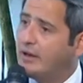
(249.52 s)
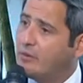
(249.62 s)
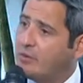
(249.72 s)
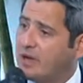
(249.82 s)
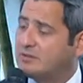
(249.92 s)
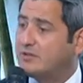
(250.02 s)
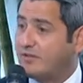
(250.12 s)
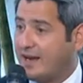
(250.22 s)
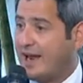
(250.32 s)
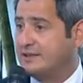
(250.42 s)
when it comes to
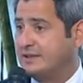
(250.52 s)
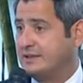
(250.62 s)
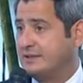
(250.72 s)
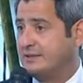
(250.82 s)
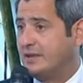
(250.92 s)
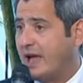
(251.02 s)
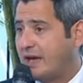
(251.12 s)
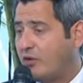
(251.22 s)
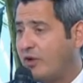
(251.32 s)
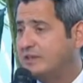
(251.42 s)
financing
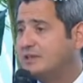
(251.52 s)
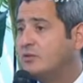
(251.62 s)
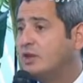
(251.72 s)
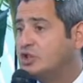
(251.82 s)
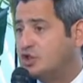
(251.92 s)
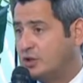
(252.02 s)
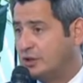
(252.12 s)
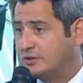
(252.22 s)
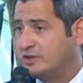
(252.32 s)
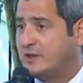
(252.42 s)
and creating
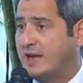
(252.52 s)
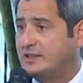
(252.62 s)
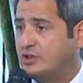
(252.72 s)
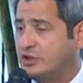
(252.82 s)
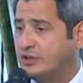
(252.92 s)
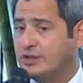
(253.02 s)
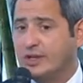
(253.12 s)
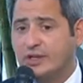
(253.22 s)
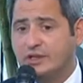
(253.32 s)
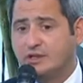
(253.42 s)
regional strategies.
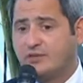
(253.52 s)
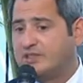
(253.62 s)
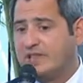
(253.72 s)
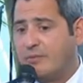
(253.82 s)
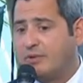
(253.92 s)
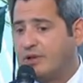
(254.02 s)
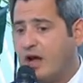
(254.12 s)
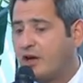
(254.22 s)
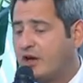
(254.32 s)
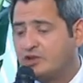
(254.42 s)
So for example, in
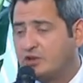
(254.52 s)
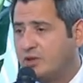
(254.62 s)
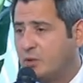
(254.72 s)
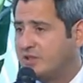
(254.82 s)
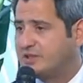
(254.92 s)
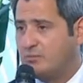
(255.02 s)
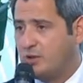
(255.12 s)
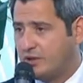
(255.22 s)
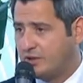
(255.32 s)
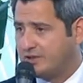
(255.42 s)
our country, in the Western
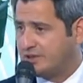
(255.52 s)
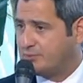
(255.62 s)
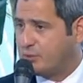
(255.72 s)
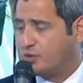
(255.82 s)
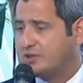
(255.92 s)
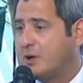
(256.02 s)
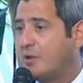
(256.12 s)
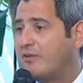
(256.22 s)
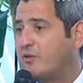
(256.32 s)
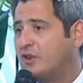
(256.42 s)
Balkans, it's important that
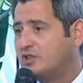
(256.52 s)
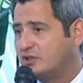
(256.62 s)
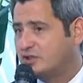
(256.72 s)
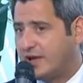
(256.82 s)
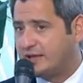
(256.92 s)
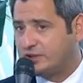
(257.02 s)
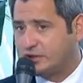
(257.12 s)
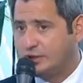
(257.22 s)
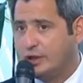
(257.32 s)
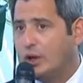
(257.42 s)
we have a regional
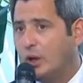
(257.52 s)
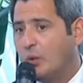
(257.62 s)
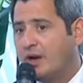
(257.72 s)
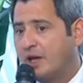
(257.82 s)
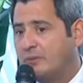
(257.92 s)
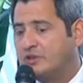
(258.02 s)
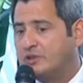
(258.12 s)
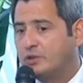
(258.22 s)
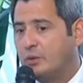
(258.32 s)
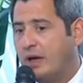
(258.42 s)
strategy when it comes
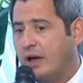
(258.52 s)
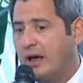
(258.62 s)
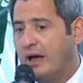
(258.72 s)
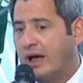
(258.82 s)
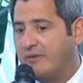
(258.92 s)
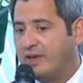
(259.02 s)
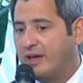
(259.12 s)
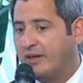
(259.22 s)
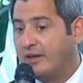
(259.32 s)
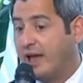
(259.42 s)
to having
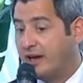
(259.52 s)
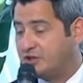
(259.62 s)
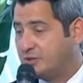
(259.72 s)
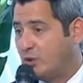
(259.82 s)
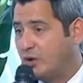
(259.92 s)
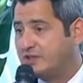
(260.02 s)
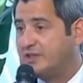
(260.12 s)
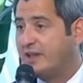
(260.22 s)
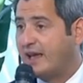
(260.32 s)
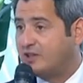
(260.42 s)
the energy
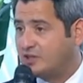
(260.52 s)
policy, the energy